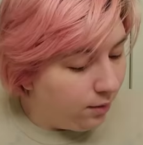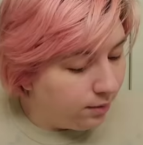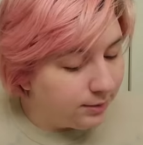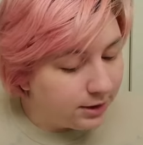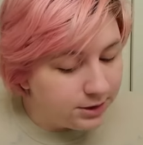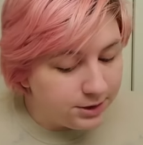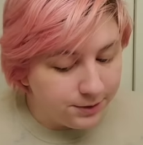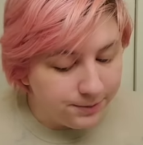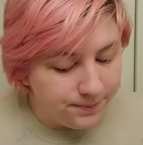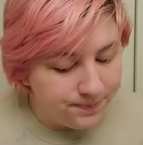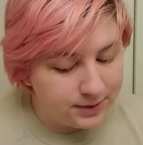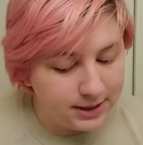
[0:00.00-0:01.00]
I'm gonna
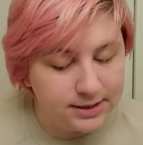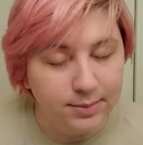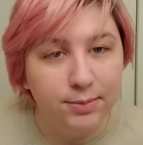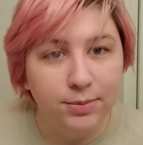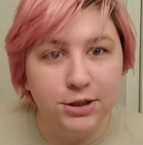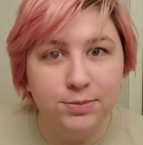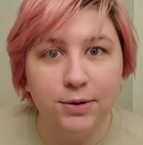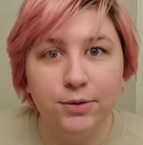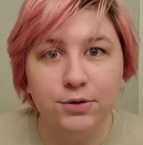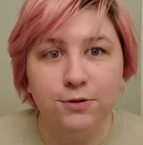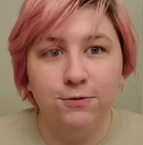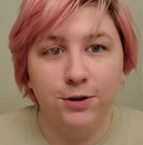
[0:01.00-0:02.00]
do is I'm gonna bleach my
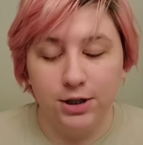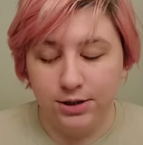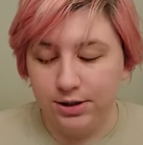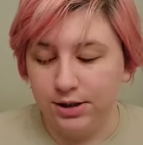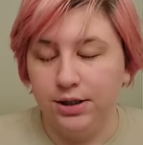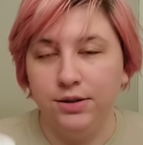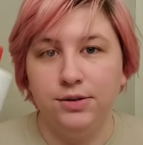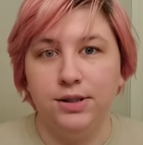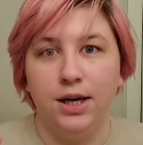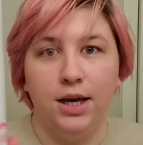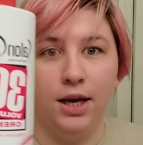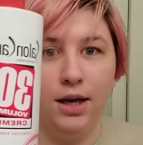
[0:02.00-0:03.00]
roots first
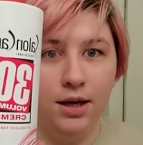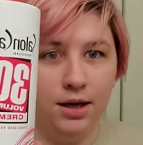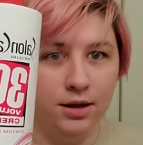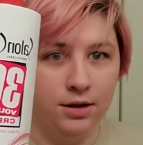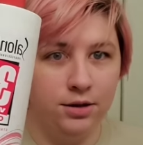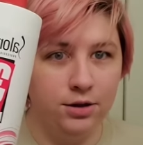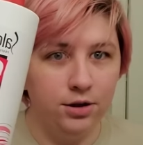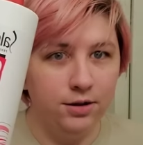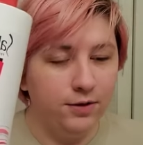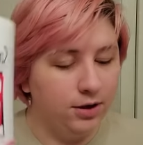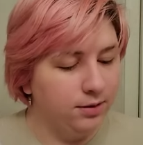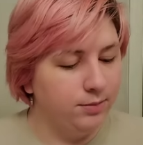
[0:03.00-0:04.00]
using 30
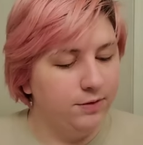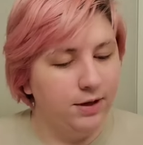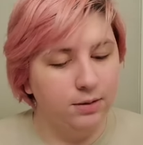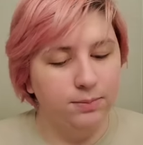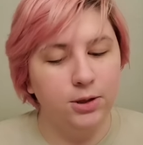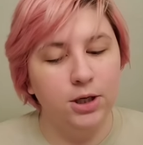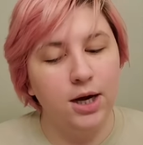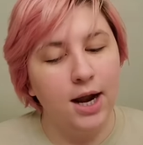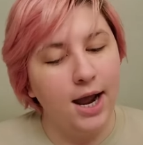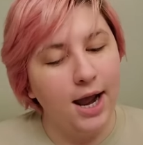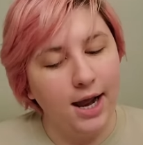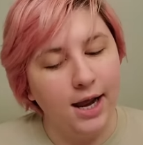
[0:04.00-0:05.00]
volume developer
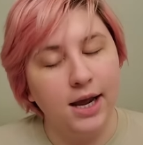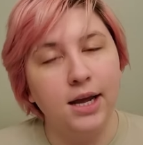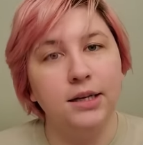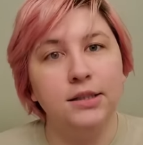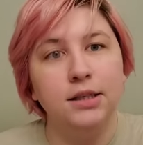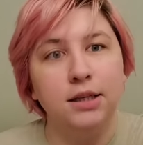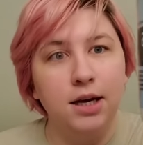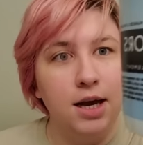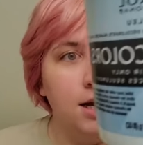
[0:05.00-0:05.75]
and